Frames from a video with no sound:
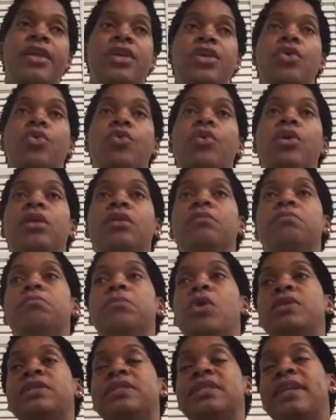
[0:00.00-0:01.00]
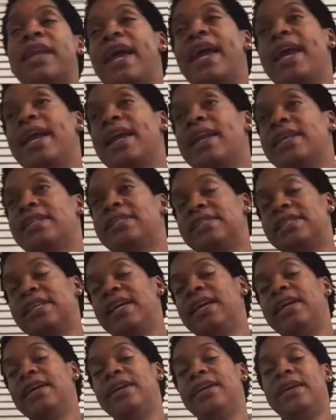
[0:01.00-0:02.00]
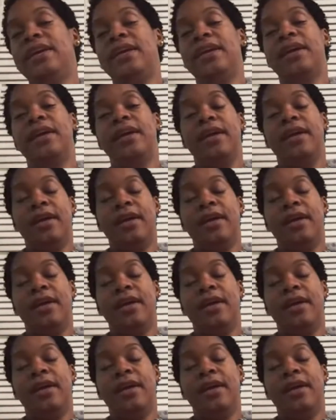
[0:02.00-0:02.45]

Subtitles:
you will most likely see